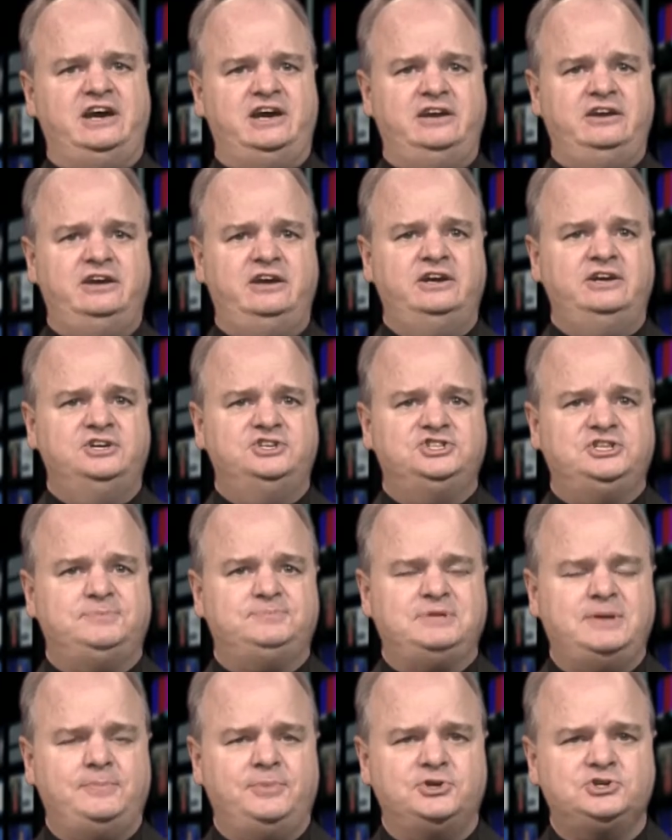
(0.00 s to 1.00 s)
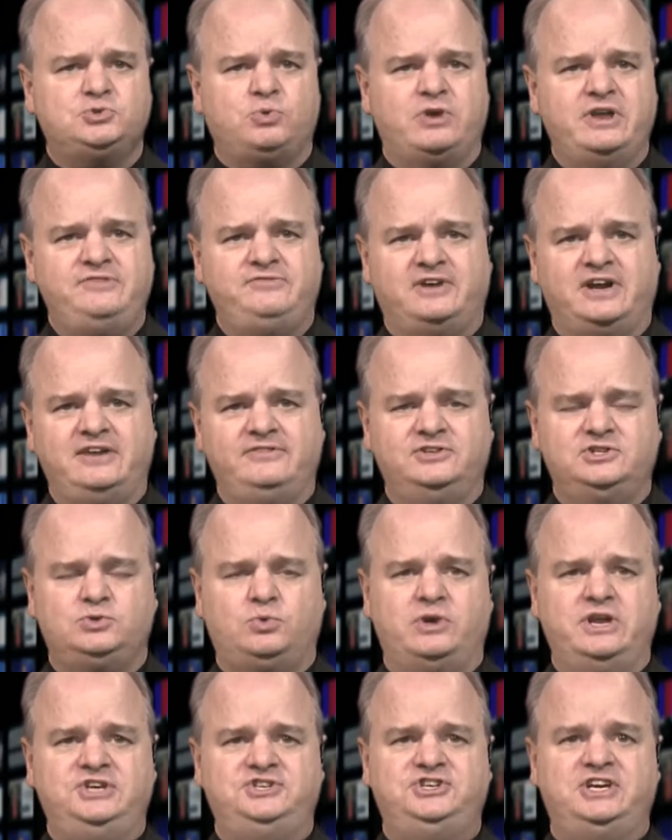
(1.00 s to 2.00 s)
on September 25
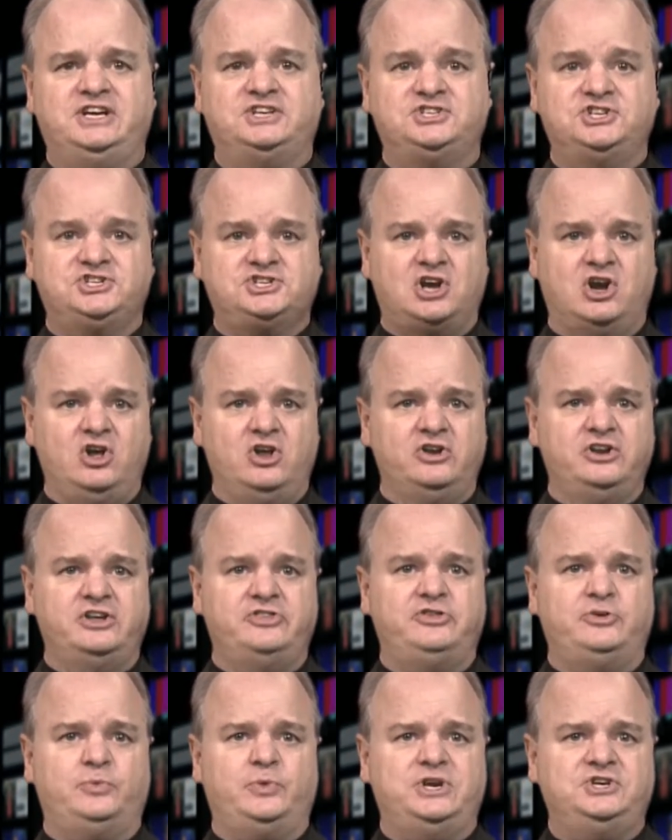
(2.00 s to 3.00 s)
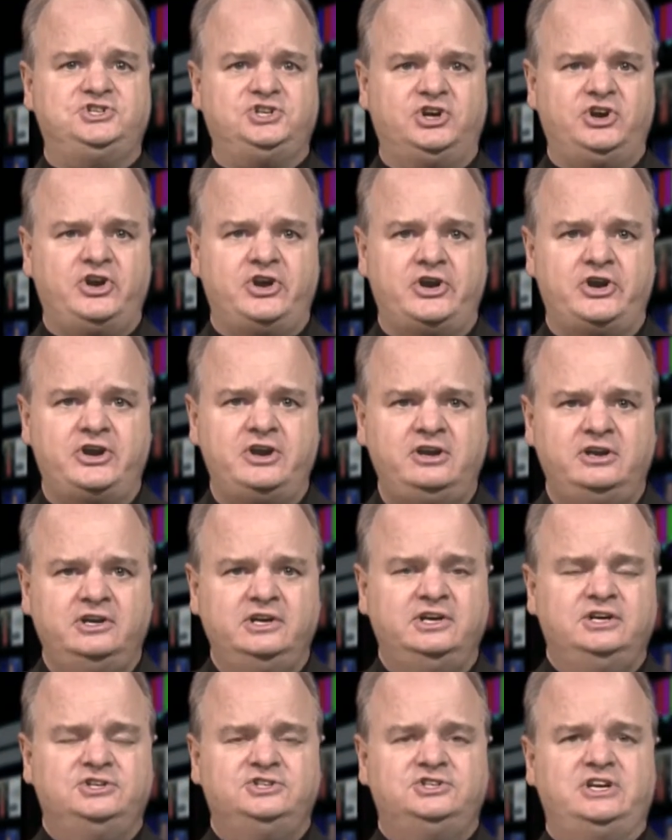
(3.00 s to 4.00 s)
and 26. It's called The Return.
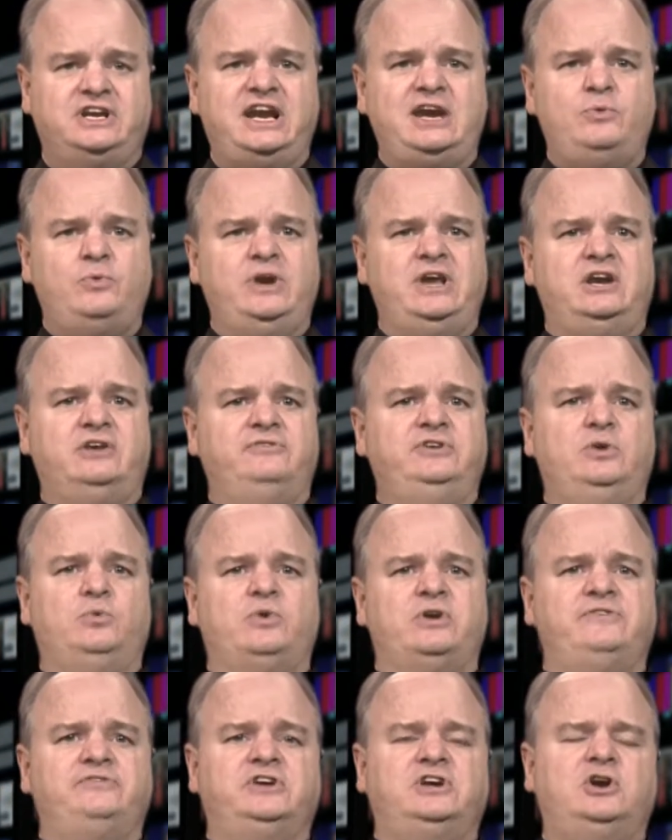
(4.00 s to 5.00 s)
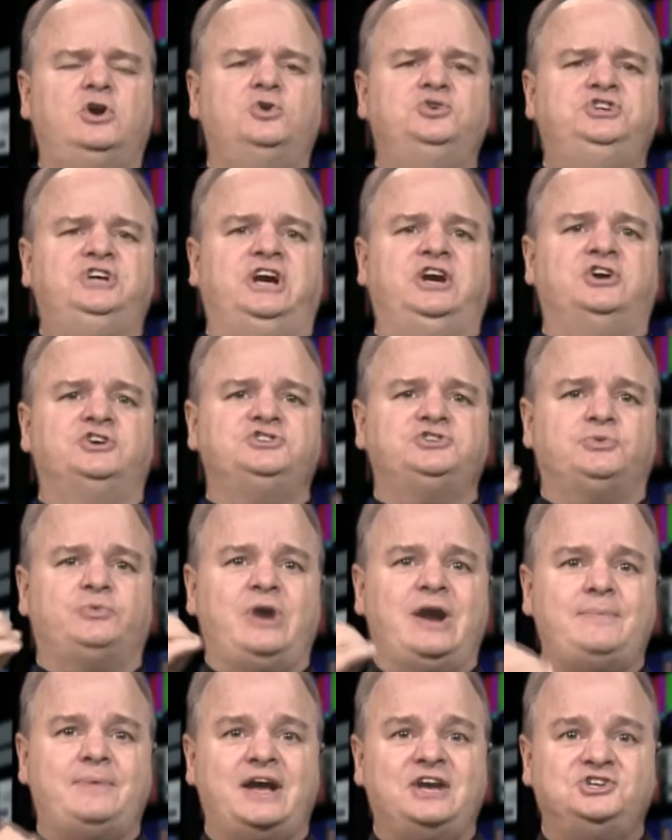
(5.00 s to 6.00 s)
Today we interview one of the co-chairs,
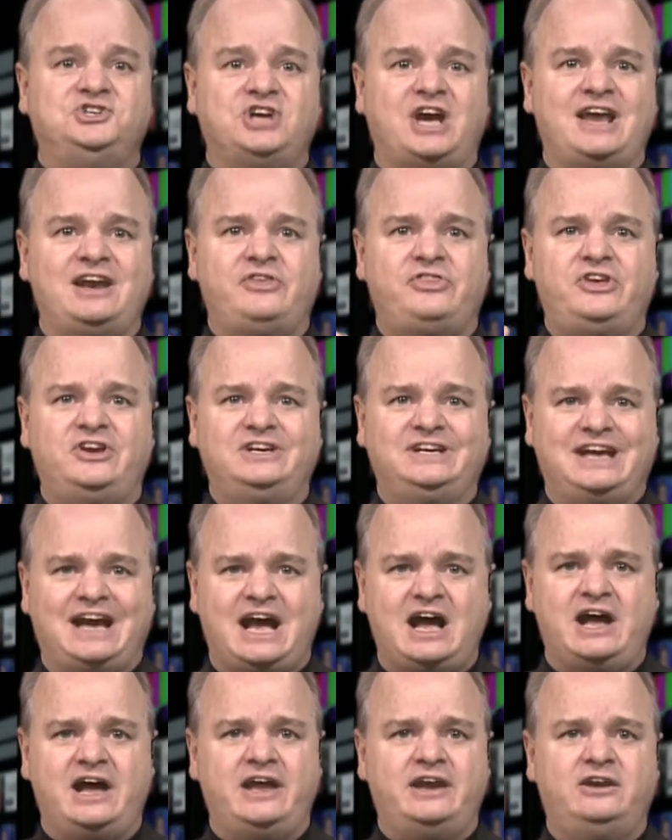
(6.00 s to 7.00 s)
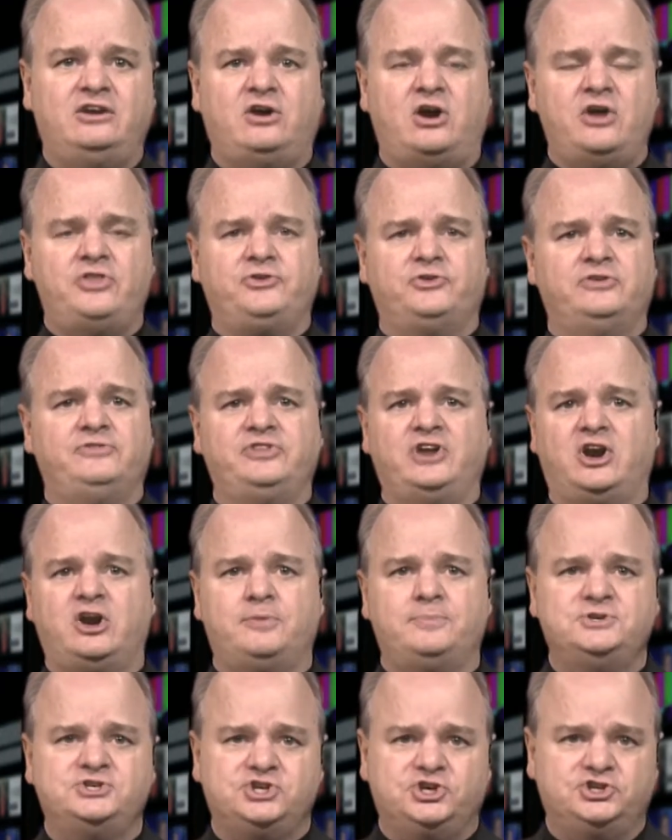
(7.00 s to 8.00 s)
Rabbi Jonathan Cahn, author of The
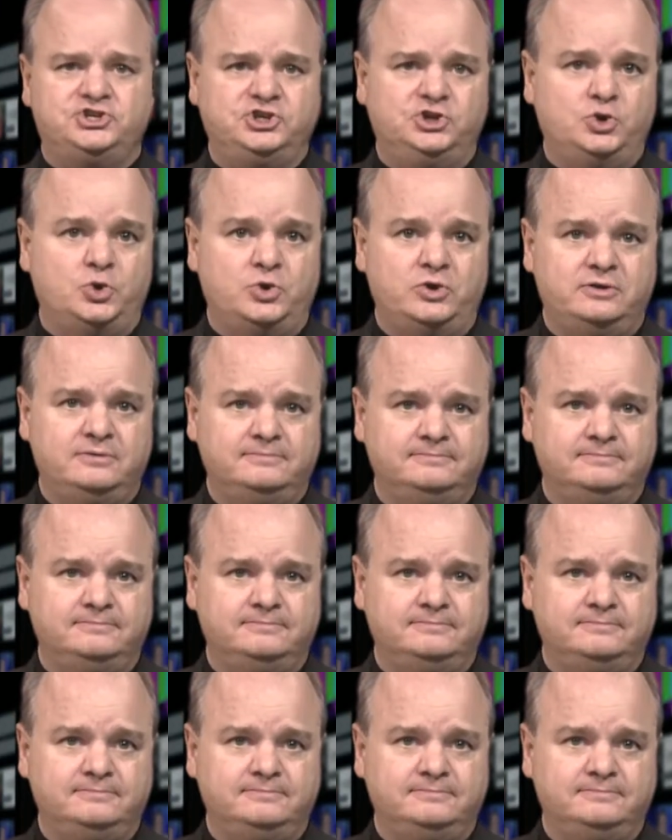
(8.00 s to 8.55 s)
Harbinger 2.